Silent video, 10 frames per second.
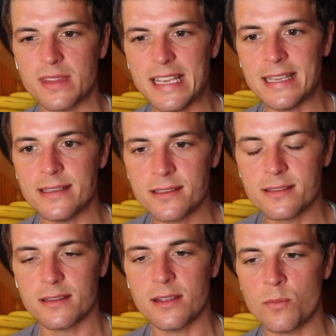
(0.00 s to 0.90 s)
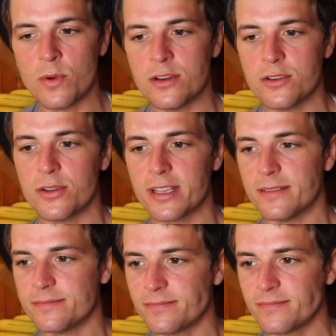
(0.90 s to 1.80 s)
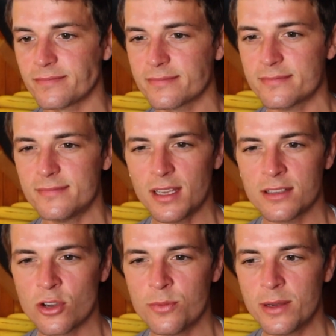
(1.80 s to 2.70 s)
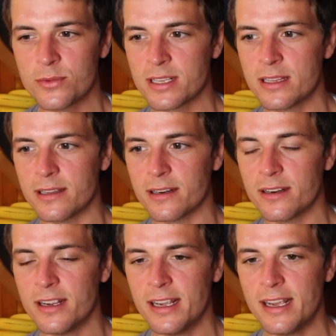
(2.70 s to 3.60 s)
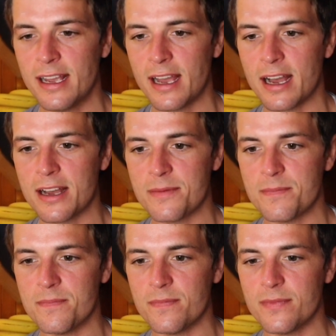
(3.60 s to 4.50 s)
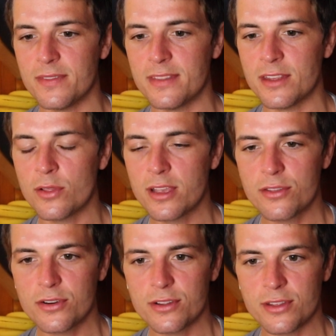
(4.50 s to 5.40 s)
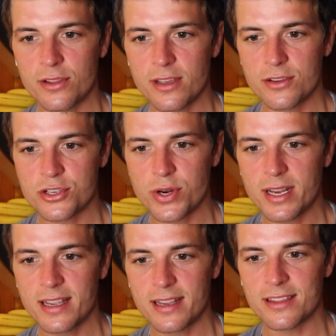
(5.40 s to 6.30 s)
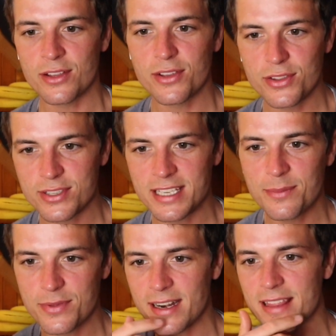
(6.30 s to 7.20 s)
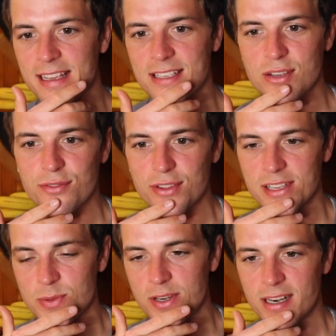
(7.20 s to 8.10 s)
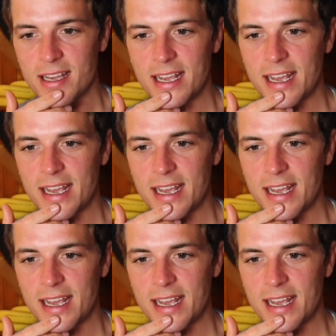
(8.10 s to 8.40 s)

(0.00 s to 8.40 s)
ease in when you're doing it. So I hope that was clear. The only other trick, the only other tip that I think is good for this one